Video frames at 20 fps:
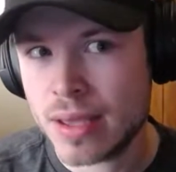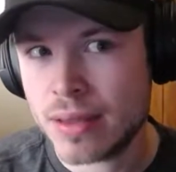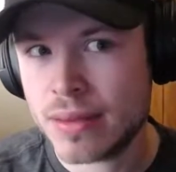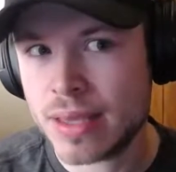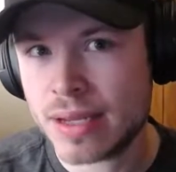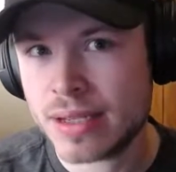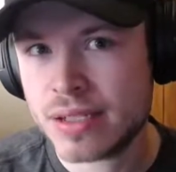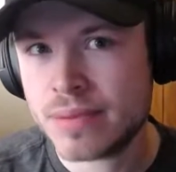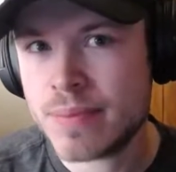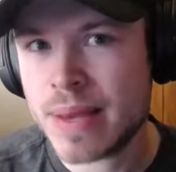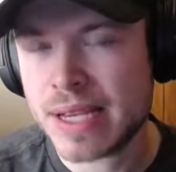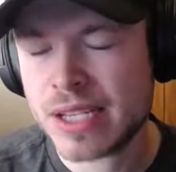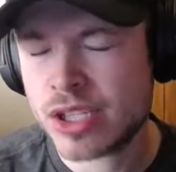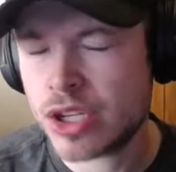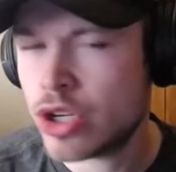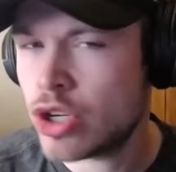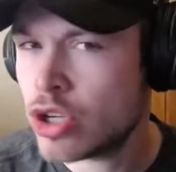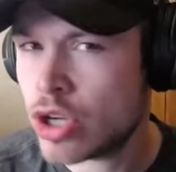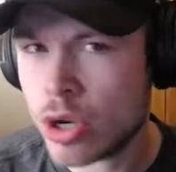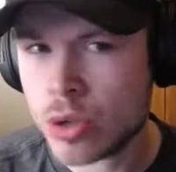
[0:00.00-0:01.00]
That
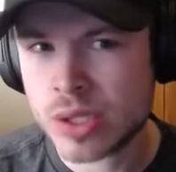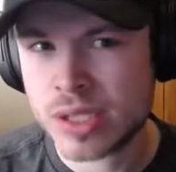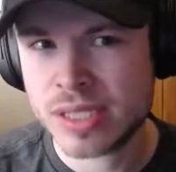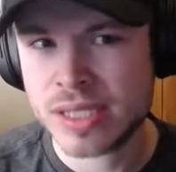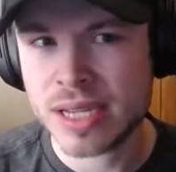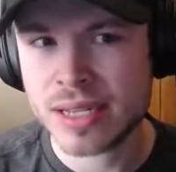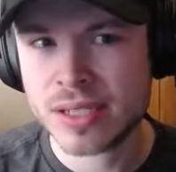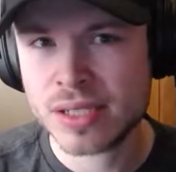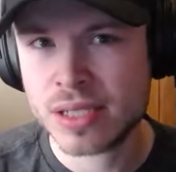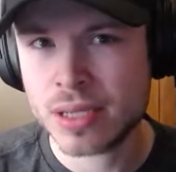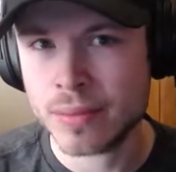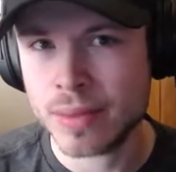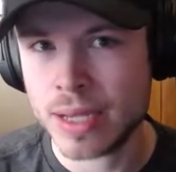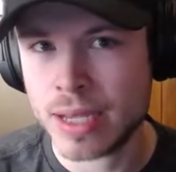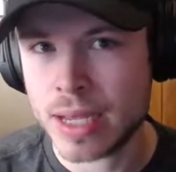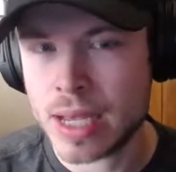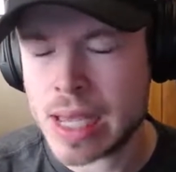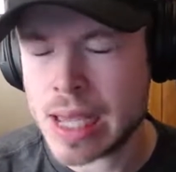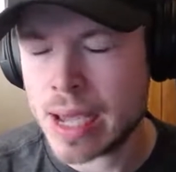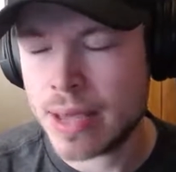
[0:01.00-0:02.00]
makes no sense to
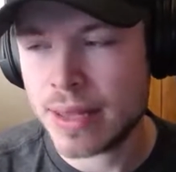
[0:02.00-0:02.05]
me.